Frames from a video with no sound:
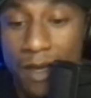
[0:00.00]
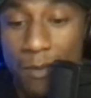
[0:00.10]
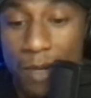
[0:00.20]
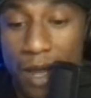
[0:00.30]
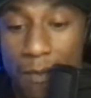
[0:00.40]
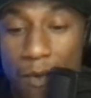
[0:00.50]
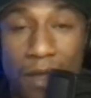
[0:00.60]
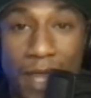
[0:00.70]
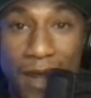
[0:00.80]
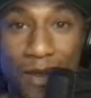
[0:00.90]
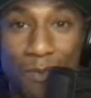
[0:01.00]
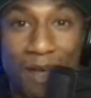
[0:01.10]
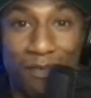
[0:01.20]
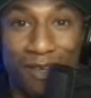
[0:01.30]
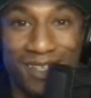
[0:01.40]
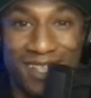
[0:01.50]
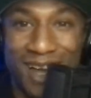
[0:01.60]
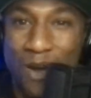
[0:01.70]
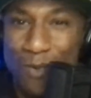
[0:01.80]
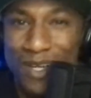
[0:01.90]
But on that note, my friends, I
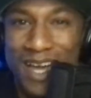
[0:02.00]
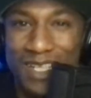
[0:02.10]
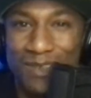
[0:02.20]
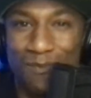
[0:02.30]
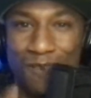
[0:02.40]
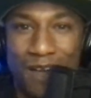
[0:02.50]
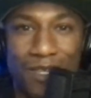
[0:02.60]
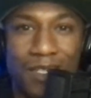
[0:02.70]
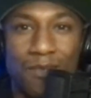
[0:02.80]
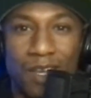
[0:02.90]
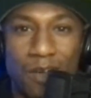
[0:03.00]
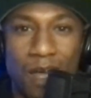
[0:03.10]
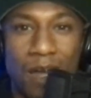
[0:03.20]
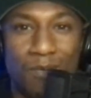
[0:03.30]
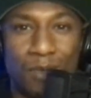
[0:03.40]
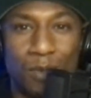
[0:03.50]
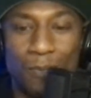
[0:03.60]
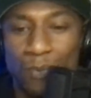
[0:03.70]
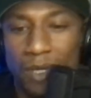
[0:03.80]
hope you guys found this video helpful.